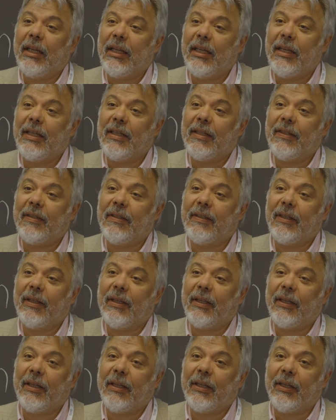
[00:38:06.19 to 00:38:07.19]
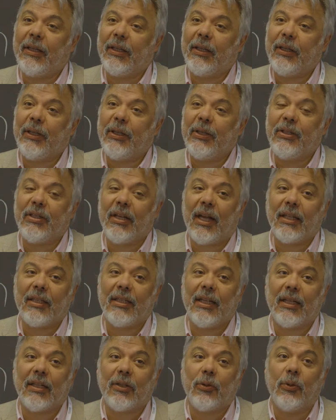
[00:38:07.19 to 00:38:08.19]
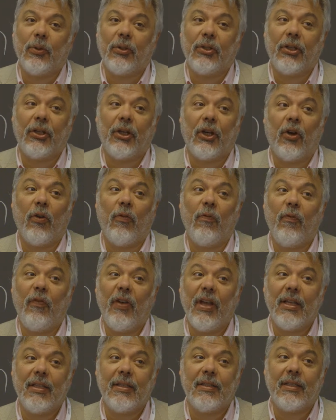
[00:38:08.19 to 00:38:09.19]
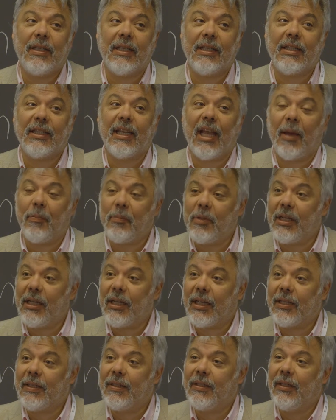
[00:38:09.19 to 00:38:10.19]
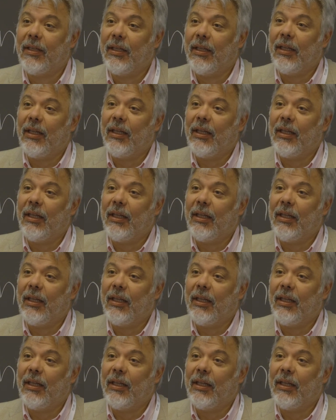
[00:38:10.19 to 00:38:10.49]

is that could convince the skeptics,